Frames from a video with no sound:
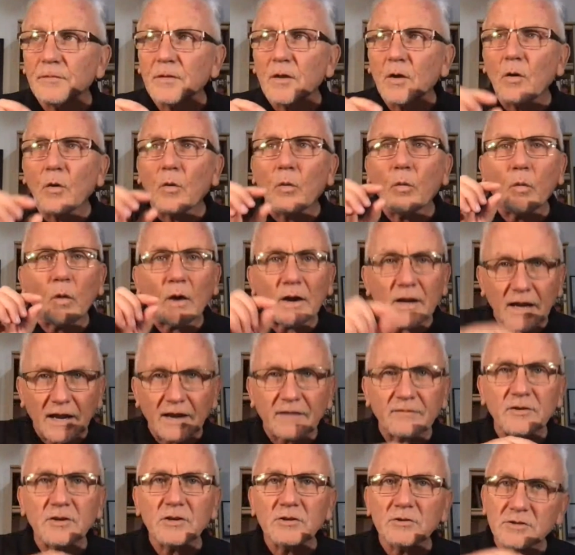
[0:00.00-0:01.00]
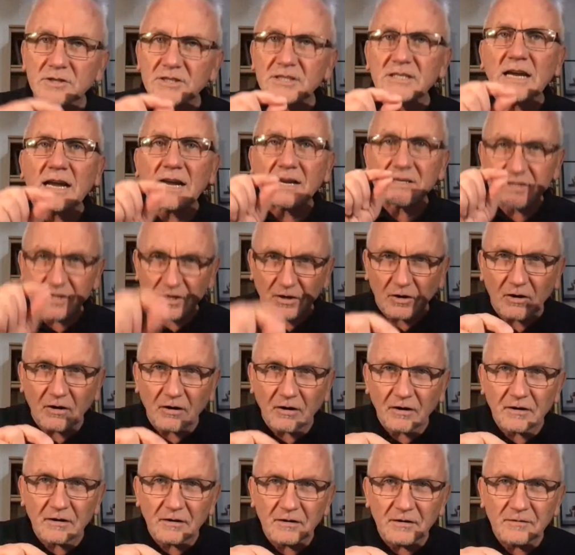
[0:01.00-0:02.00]
whatever your stats
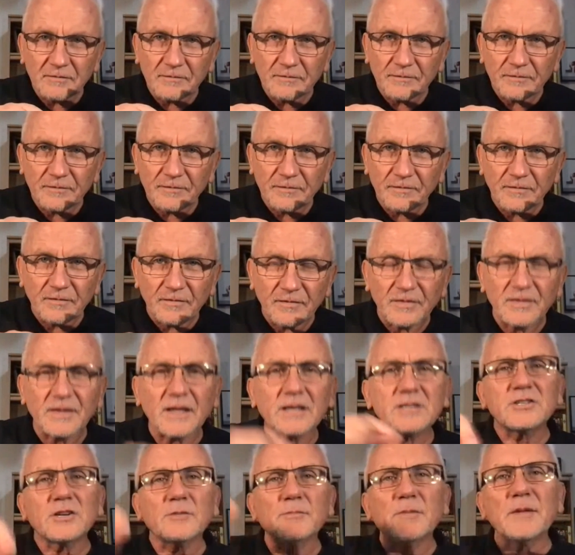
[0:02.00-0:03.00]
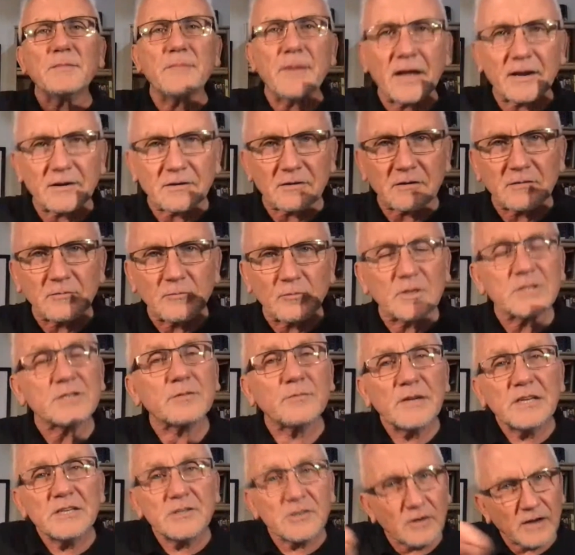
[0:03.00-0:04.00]
are, they should be better, which
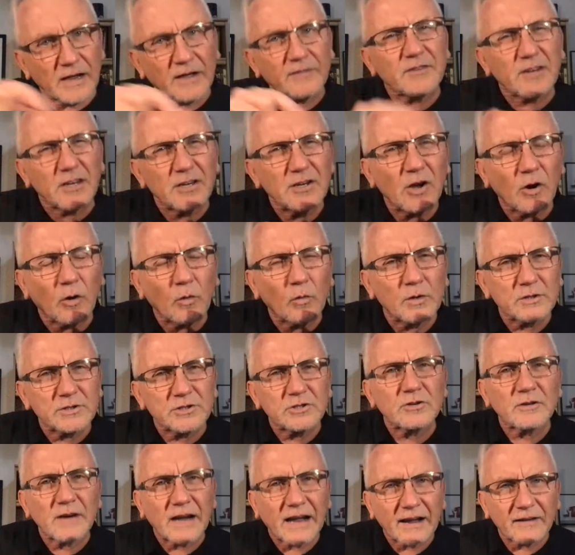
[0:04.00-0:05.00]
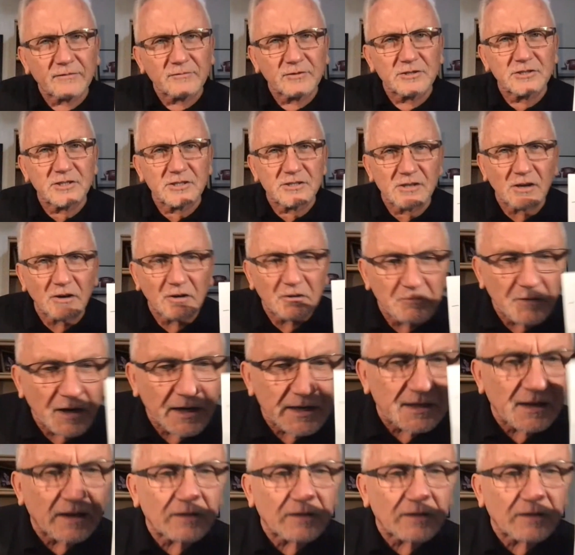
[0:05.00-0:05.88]
means you have to know what your averages are right now.